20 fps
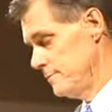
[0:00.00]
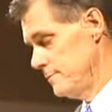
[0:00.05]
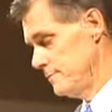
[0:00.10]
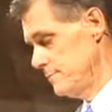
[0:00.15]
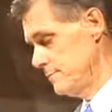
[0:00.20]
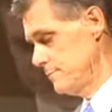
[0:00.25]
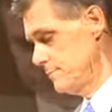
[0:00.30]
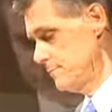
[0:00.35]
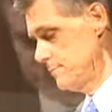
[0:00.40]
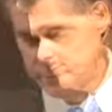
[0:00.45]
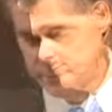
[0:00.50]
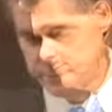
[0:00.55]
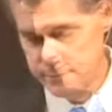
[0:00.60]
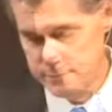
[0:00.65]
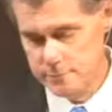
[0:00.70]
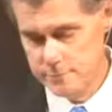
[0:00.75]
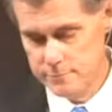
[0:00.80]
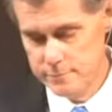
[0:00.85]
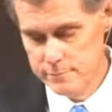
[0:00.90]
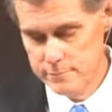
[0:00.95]

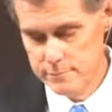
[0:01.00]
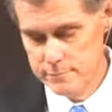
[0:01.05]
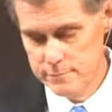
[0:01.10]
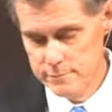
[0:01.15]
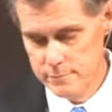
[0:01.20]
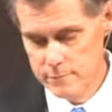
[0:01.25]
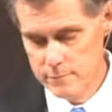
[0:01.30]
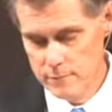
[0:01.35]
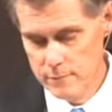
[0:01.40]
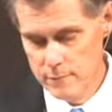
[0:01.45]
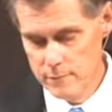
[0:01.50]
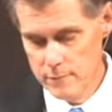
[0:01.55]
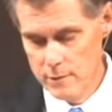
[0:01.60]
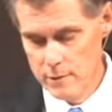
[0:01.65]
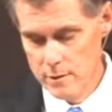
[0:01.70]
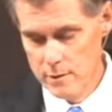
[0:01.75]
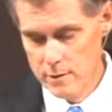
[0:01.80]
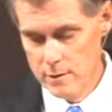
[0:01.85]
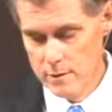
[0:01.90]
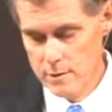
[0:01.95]

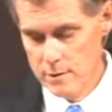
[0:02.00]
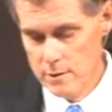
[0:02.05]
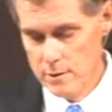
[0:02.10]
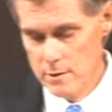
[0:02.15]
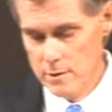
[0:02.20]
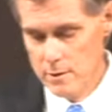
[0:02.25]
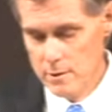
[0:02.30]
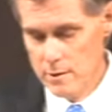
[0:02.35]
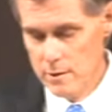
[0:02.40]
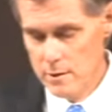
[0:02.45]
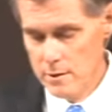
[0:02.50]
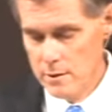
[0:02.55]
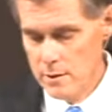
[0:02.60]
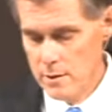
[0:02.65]
Nobody speaks.